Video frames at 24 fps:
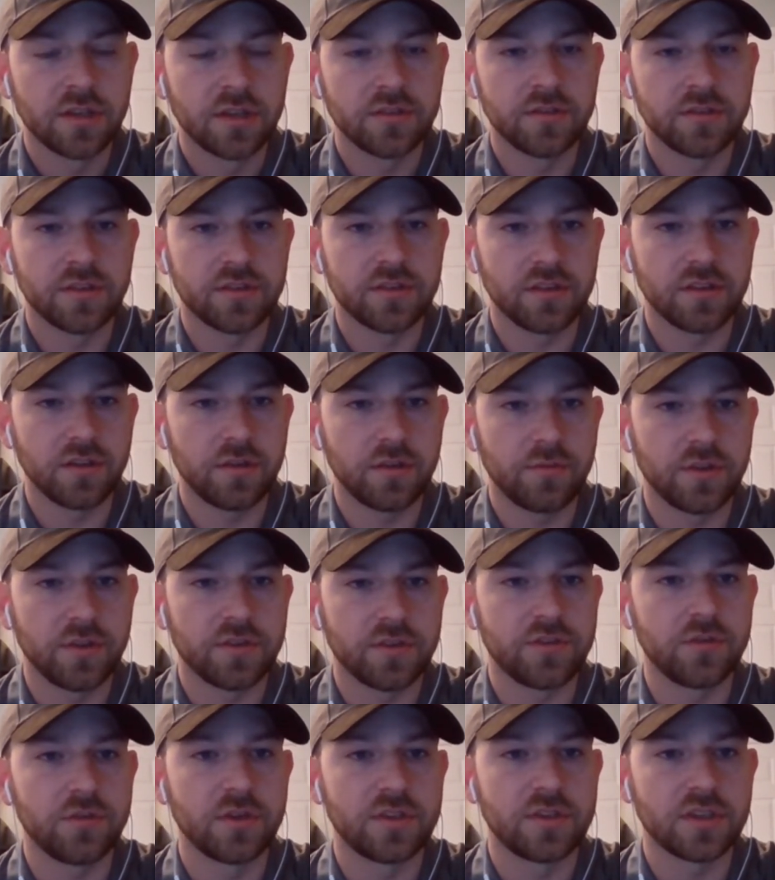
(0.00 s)
So
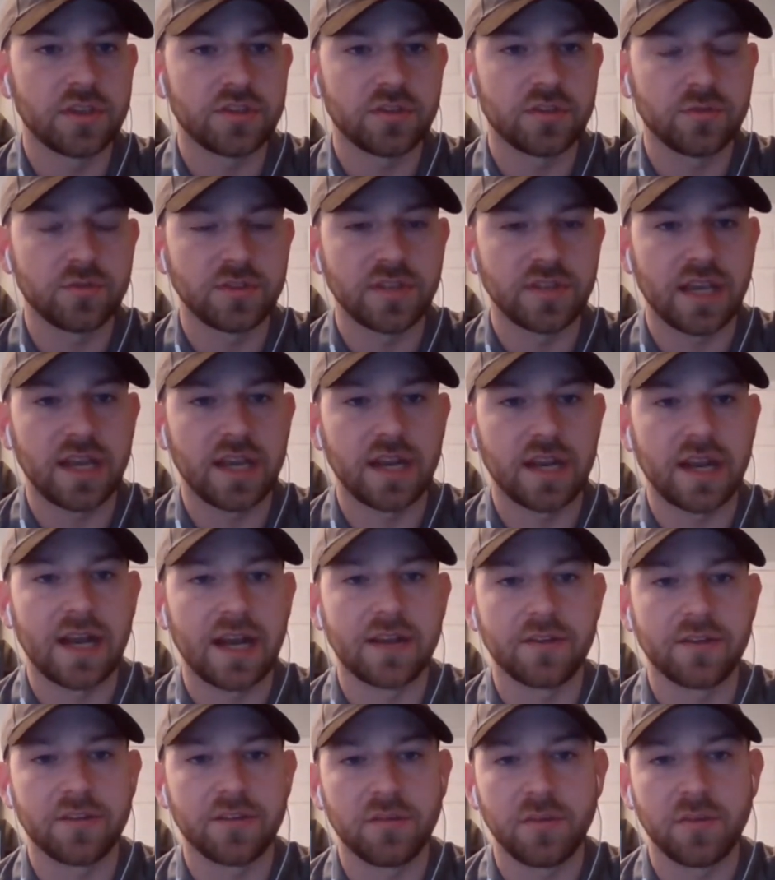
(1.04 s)
this new addition was added
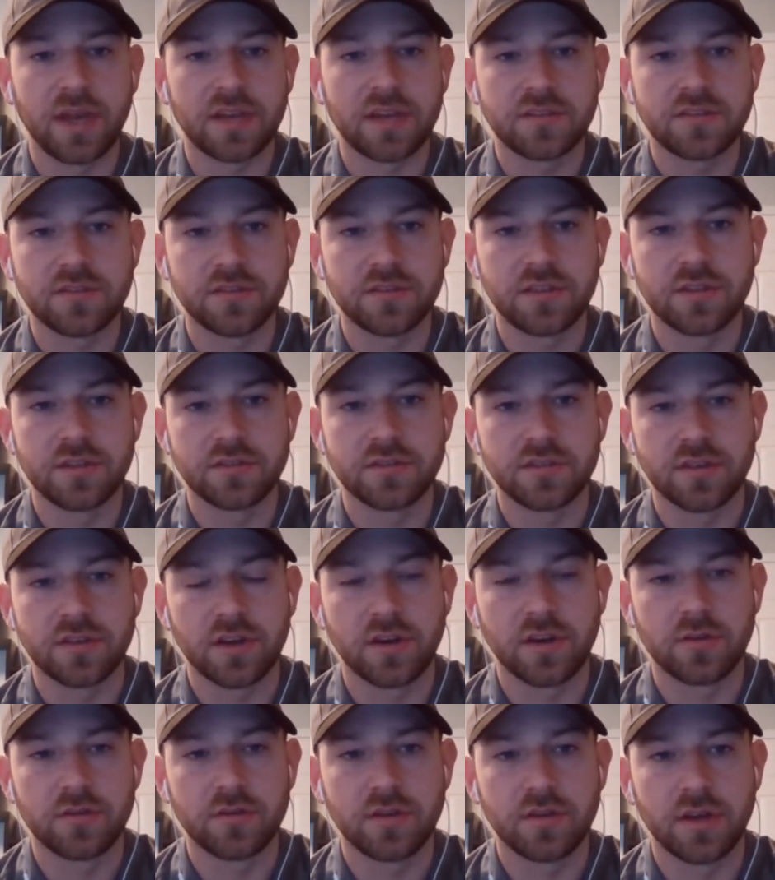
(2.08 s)
onto their master years
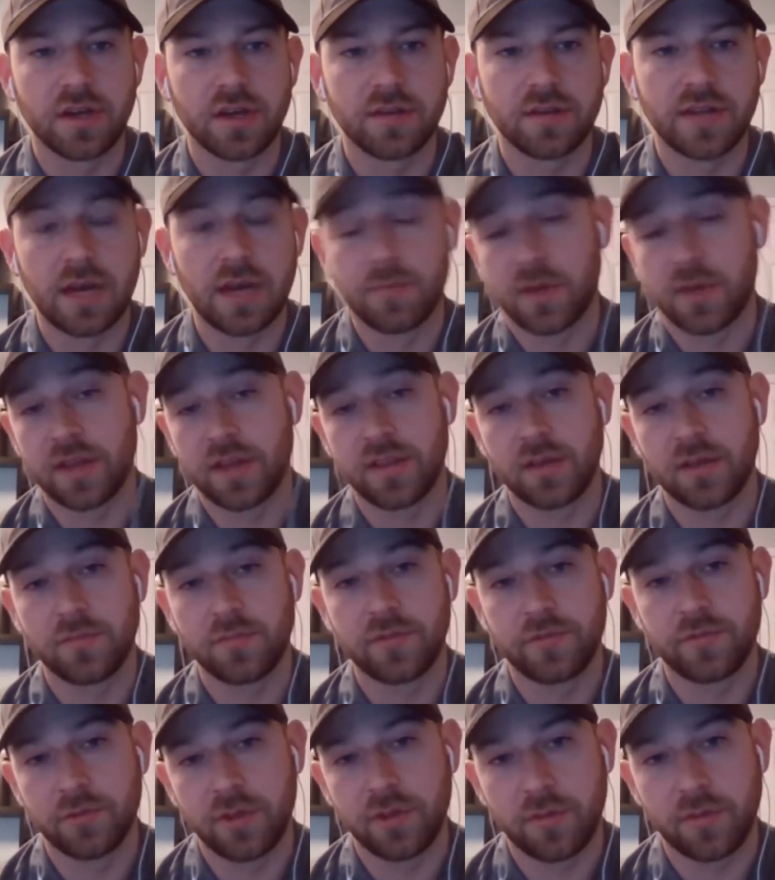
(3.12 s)
ago, not by them
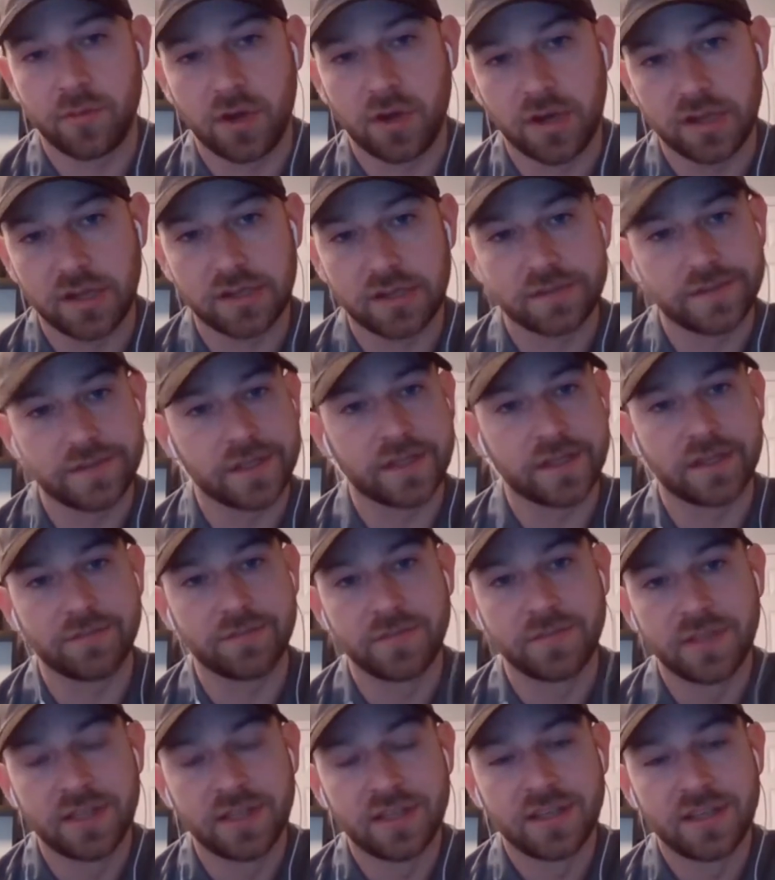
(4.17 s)
before they bought it,
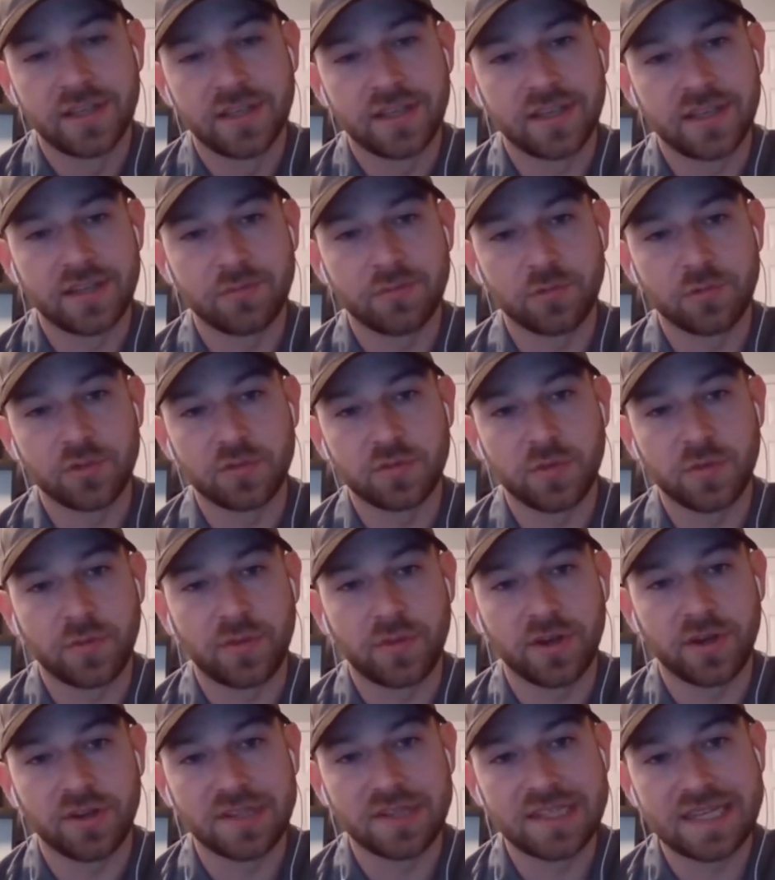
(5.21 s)
and was
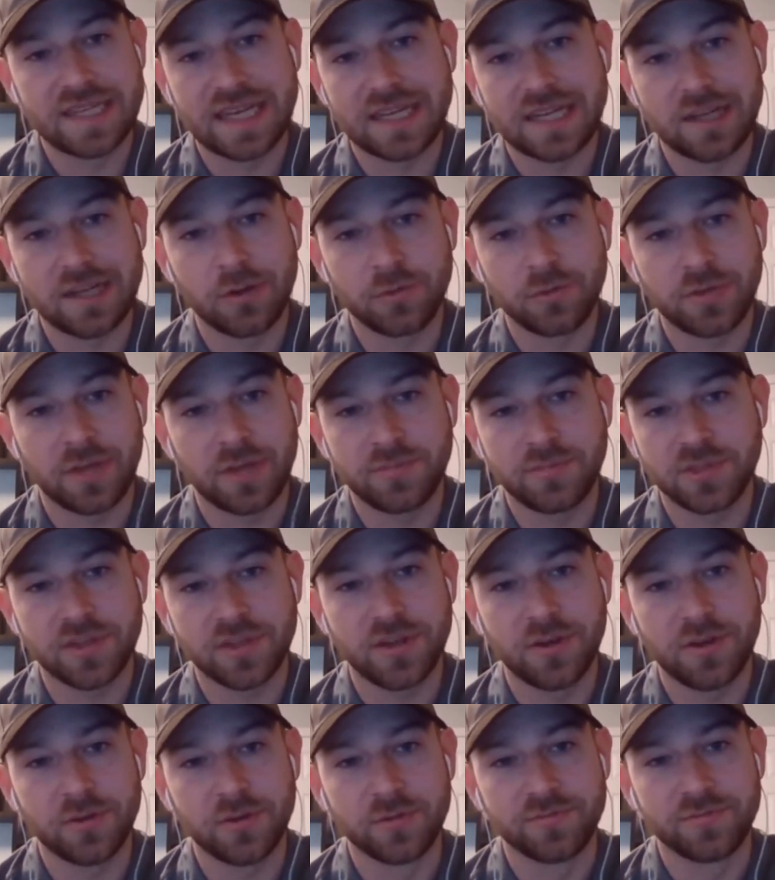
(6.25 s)
apparently not up to
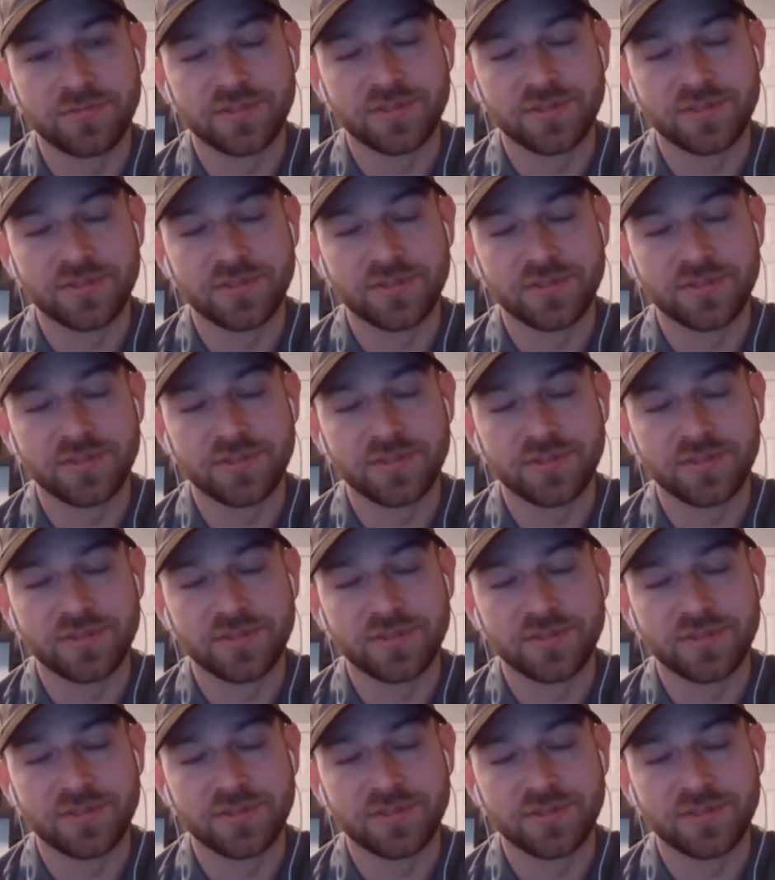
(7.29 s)
code.